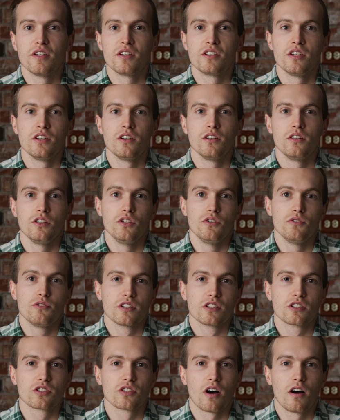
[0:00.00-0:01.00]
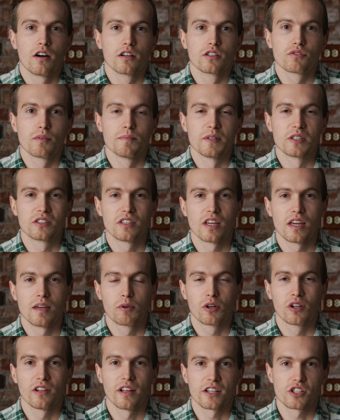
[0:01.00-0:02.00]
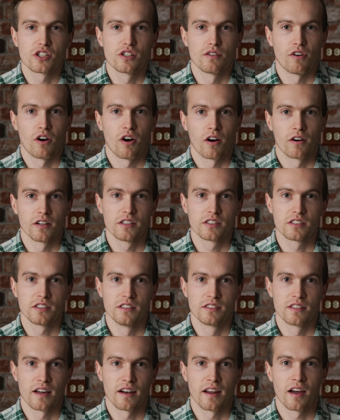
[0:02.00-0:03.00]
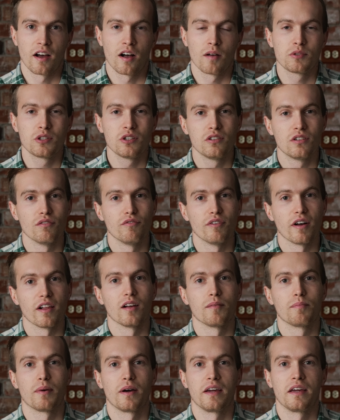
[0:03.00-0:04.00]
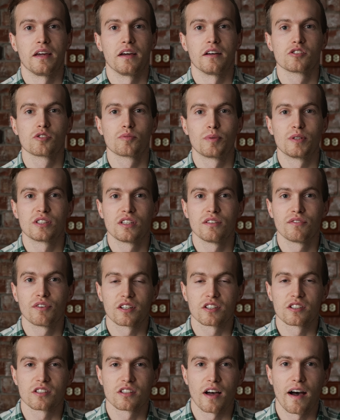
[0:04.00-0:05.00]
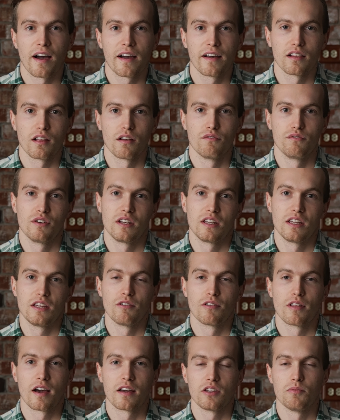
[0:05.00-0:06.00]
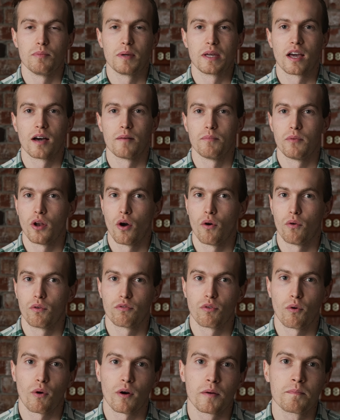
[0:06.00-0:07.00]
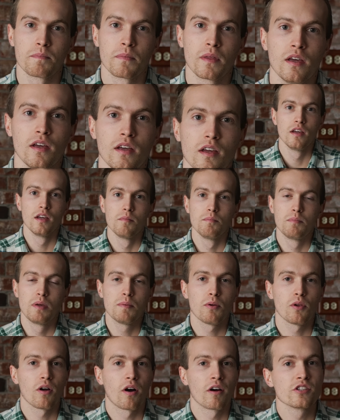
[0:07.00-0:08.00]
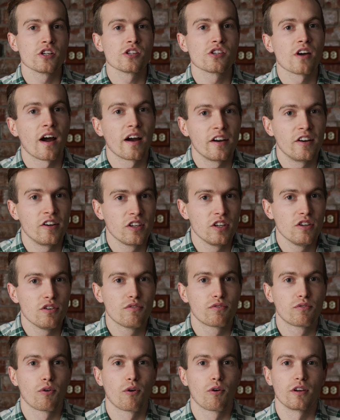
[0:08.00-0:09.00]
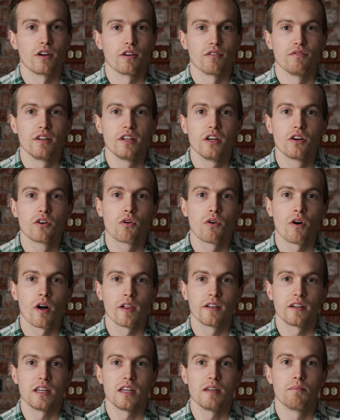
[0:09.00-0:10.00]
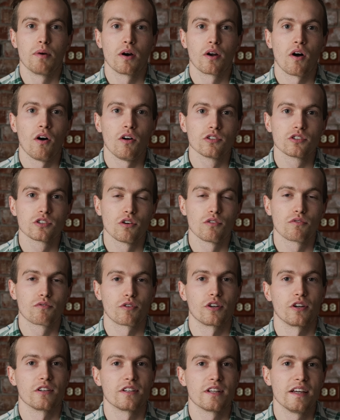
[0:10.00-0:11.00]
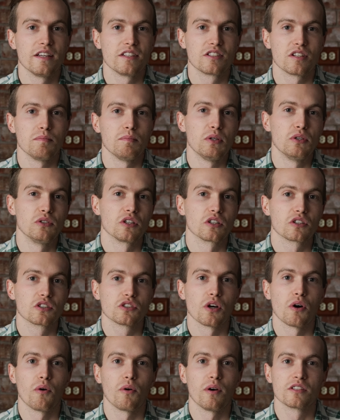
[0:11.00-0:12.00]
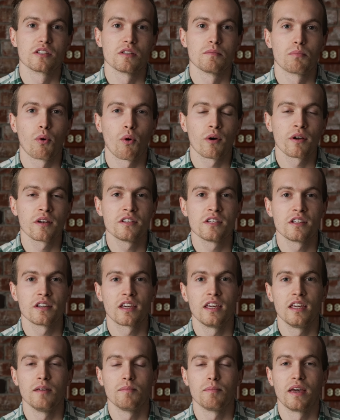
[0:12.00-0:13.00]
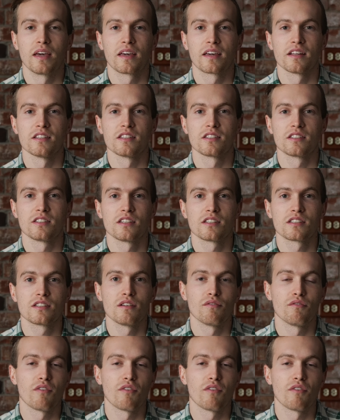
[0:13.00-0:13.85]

to using songs from the same collection of artists is that it helps you develop a specific style of video that you become known for. People aren't just hiring you for your video quality, but also for your taste in music, so it's important to keep a consistent